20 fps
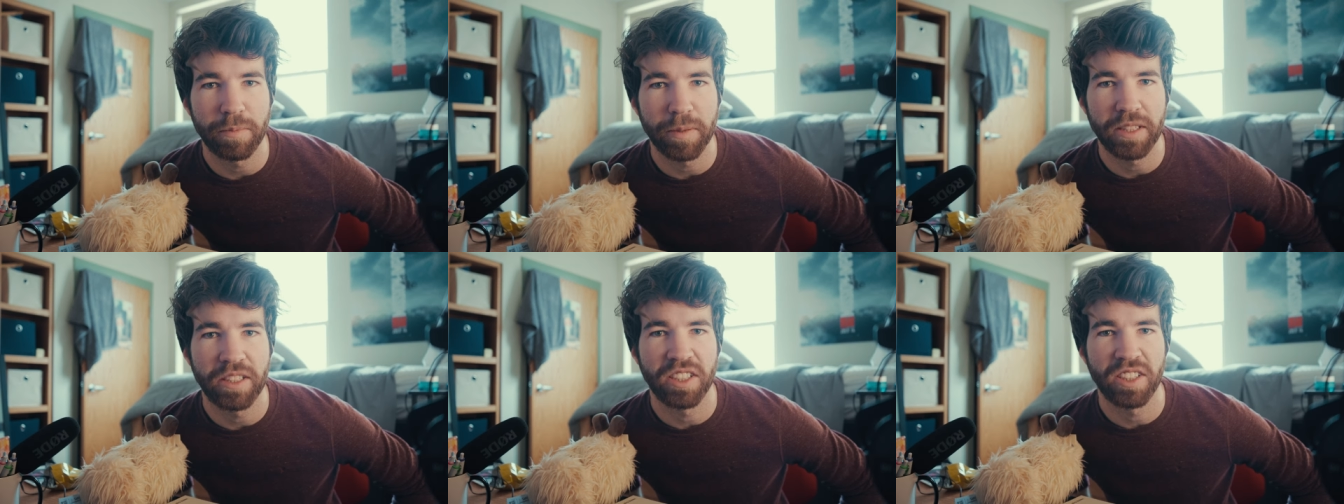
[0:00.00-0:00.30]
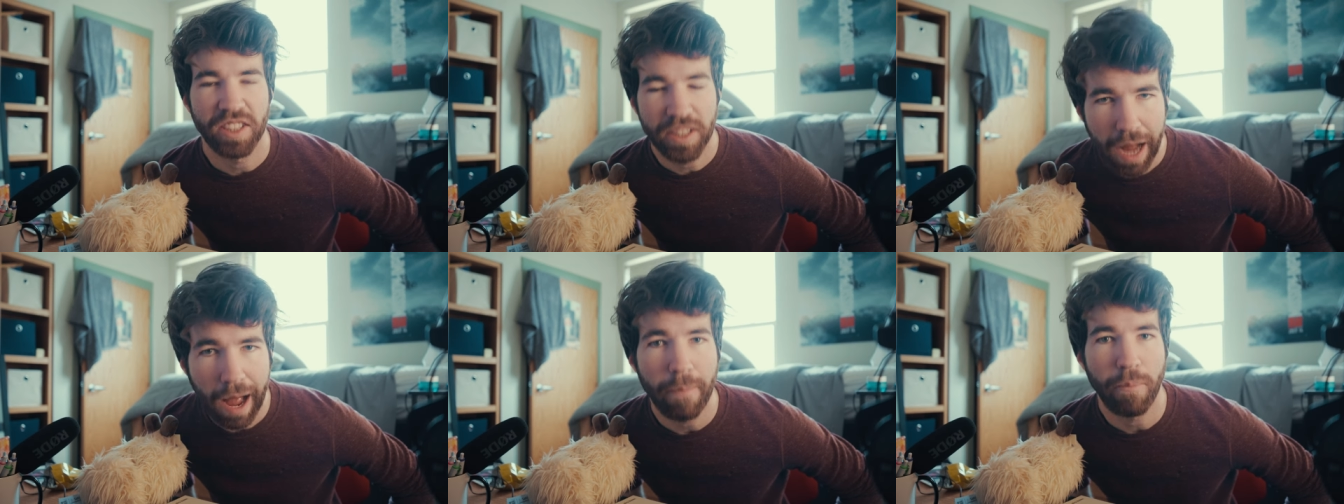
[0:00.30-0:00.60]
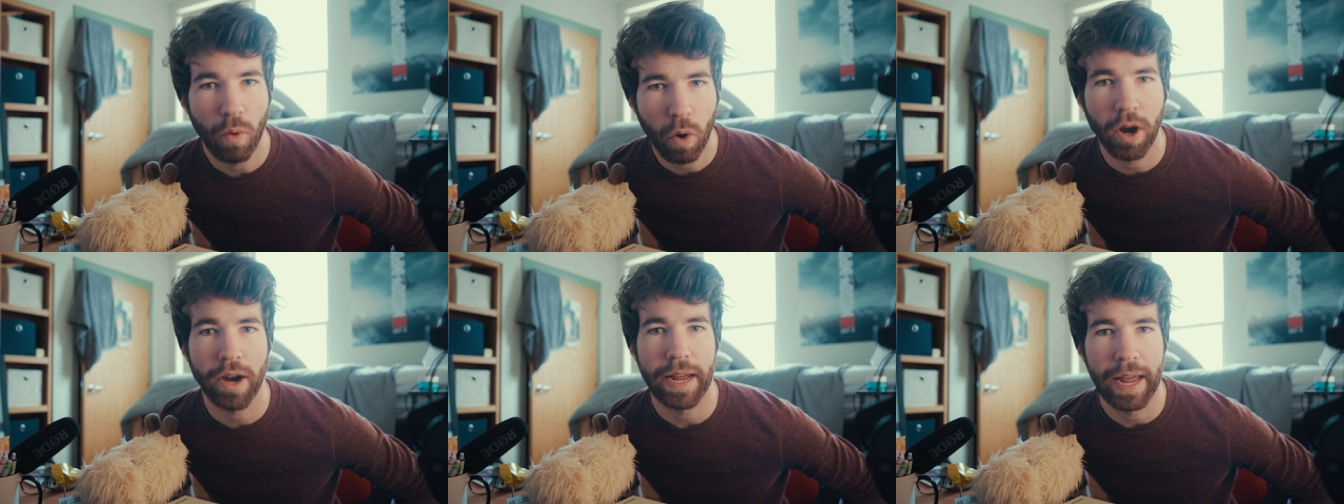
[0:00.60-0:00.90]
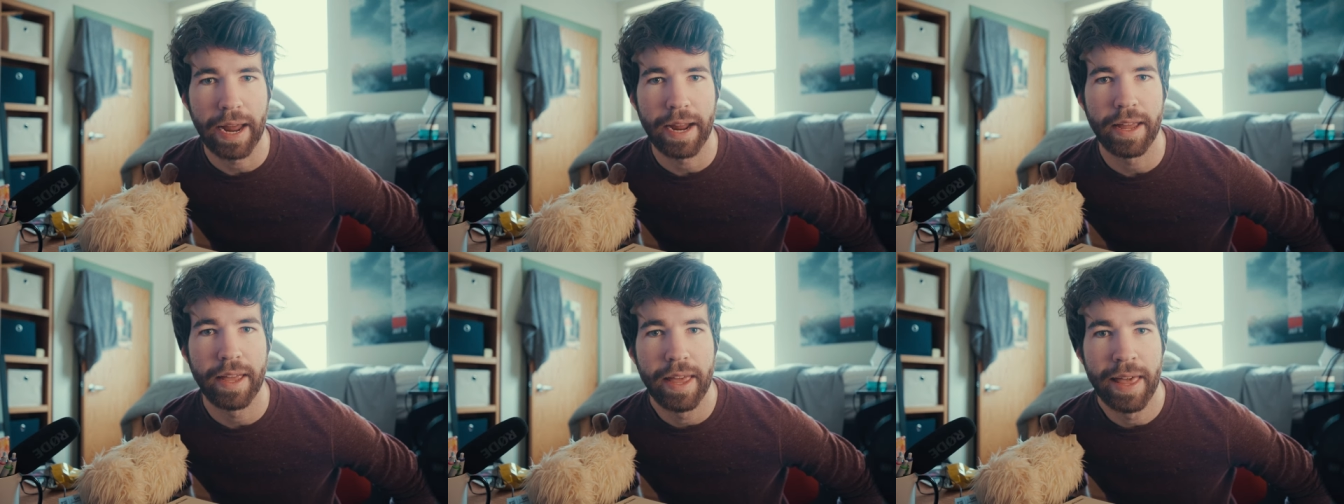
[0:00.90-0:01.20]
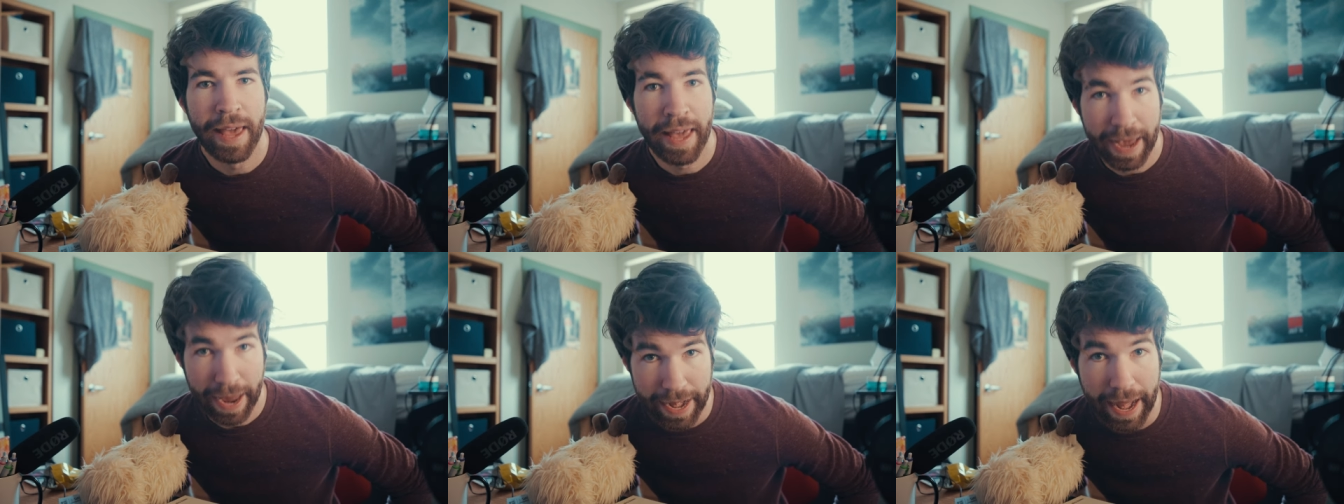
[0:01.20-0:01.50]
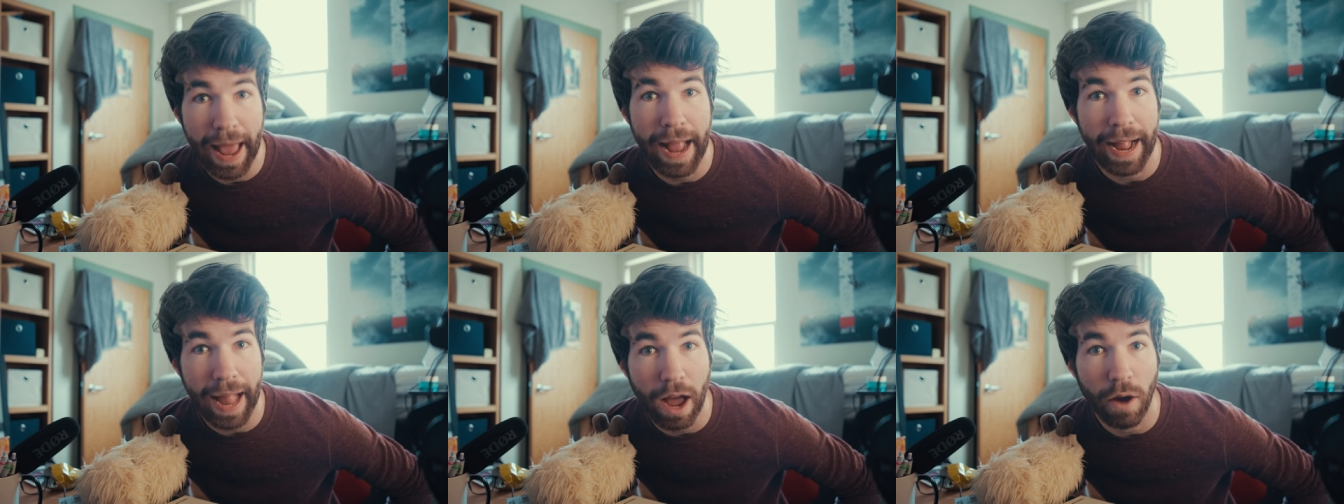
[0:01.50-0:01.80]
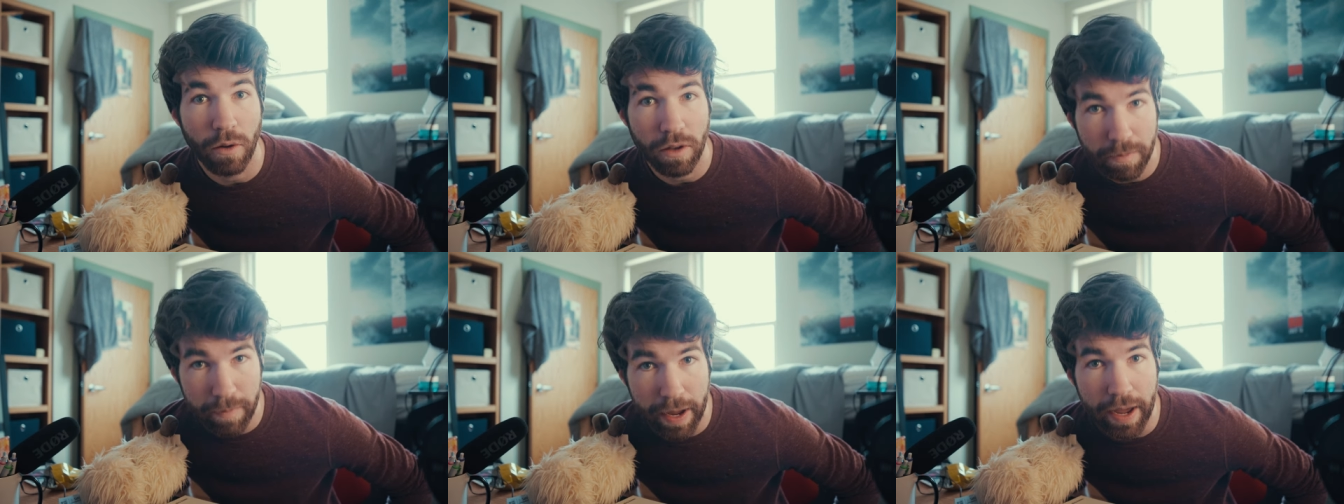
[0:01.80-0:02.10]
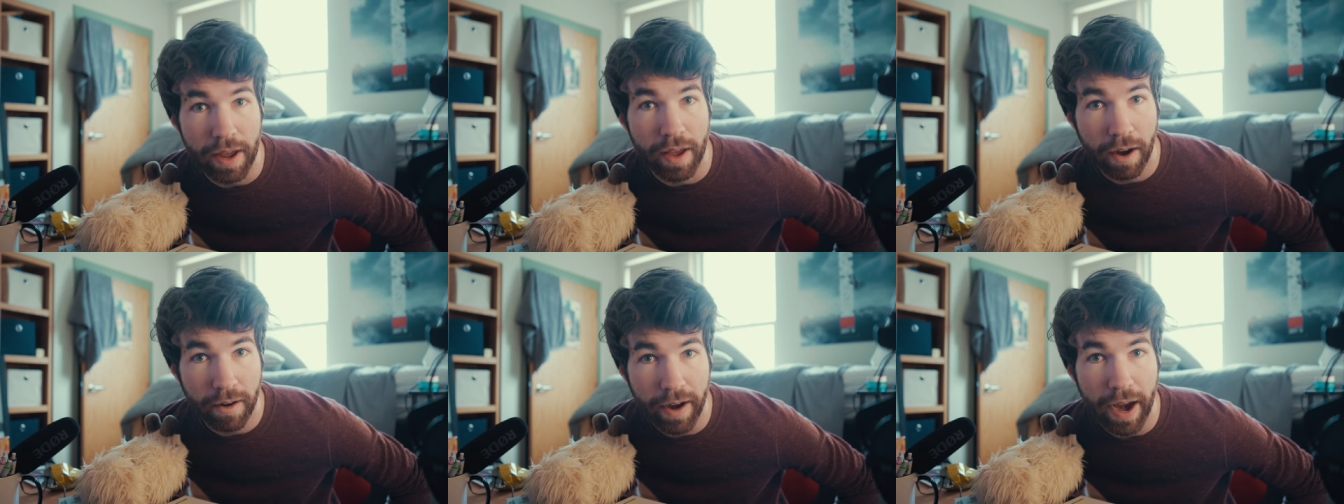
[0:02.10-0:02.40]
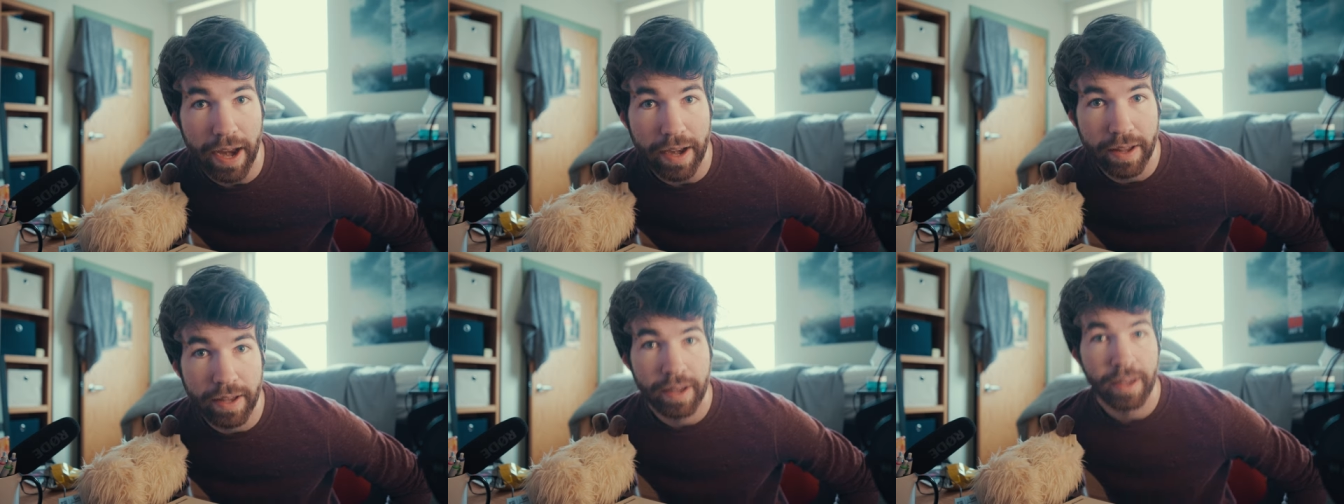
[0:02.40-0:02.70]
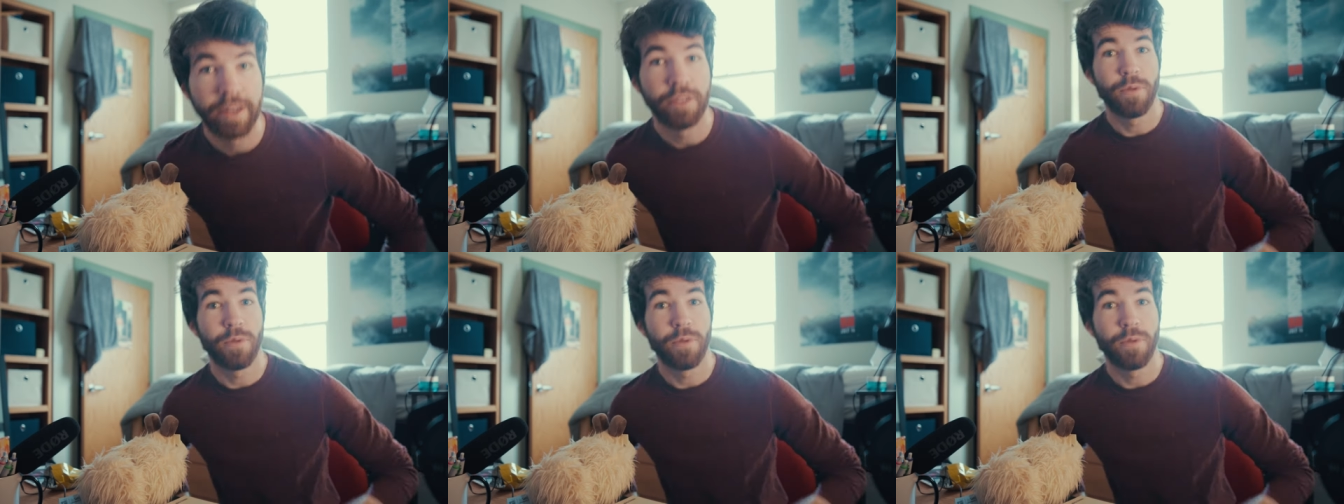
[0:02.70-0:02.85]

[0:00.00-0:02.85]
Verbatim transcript: but to stop working and hang out with me, all right?